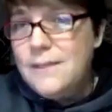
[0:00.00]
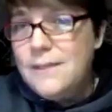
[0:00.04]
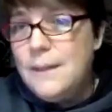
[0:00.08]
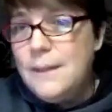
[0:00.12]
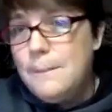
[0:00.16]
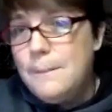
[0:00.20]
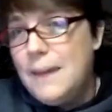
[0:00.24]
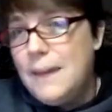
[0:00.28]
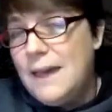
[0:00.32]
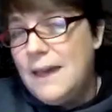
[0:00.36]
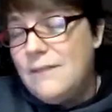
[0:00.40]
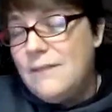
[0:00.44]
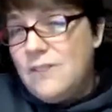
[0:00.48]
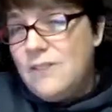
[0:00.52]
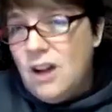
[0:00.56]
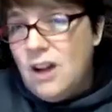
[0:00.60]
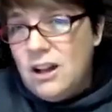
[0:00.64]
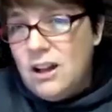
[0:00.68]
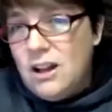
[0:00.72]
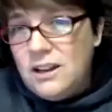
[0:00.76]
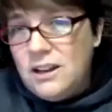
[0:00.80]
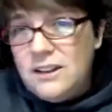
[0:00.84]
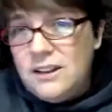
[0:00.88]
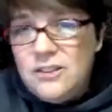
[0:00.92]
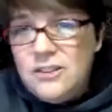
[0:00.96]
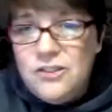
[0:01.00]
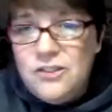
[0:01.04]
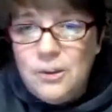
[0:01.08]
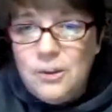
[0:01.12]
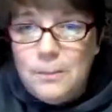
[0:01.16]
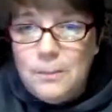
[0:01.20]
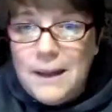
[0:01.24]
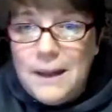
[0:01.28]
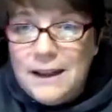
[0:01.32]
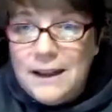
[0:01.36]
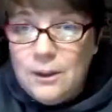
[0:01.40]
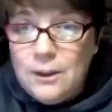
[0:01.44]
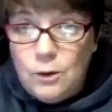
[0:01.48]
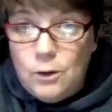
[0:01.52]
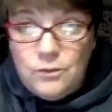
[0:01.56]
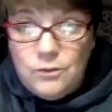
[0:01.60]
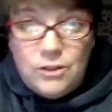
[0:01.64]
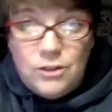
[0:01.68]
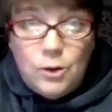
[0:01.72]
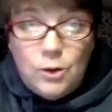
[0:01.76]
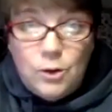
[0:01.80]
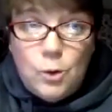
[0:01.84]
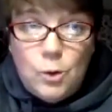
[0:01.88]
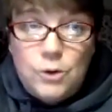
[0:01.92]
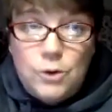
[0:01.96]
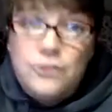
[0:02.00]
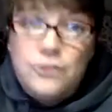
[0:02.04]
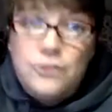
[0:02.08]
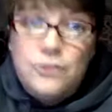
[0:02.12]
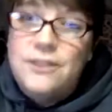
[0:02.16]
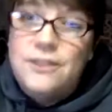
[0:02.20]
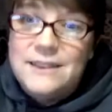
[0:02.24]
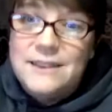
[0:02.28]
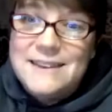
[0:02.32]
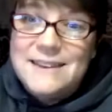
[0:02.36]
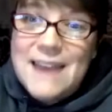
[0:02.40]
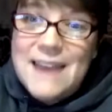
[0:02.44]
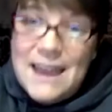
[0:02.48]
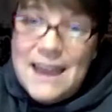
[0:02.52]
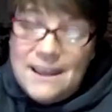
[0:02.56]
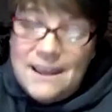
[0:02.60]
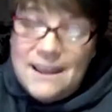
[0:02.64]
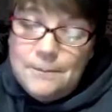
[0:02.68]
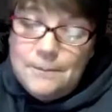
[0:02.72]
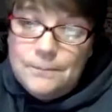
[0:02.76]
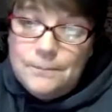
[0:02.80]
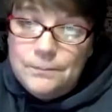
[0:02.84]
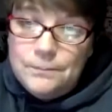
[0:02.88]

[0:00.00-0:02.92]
that may have gotten into your body over the course of the day.